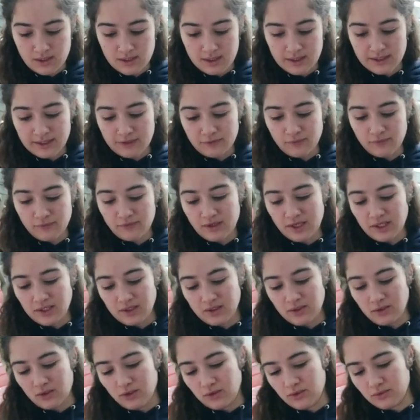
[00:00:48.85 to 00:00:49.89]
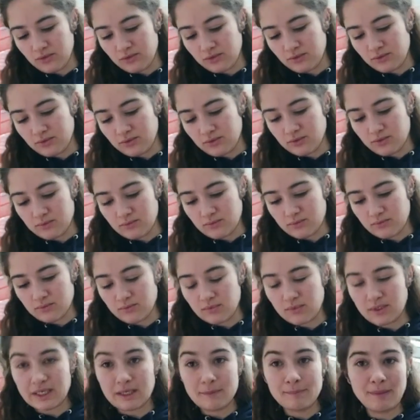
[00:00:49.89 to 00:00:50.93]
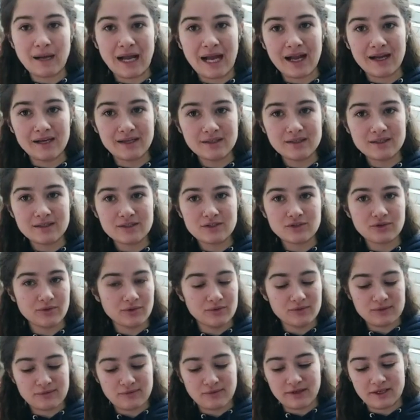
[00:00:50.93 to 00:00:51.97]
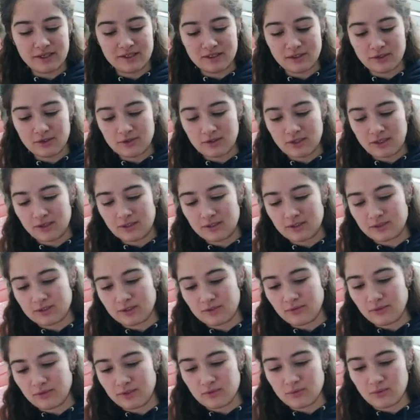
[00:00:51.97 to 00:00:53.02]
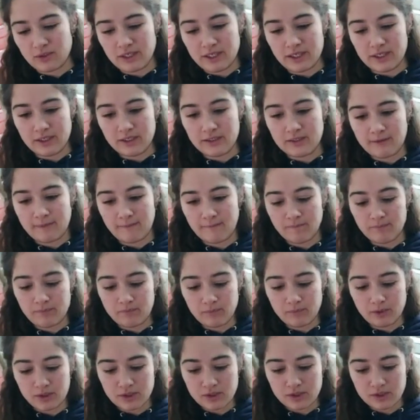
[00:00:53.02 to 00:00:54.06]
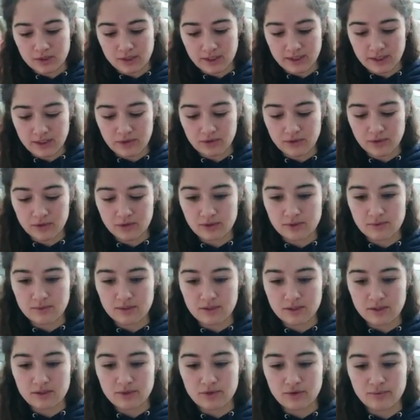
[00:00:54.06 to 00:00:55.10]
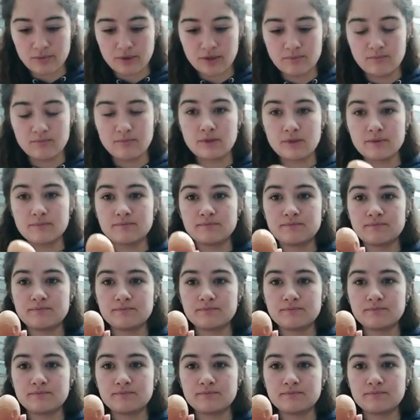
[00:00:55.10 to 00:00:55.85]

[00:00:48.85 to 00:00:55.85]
like, it fell on like a bag, so it was fine. It didn't crack, except for this one egg, which I cannot use because it's dripping, but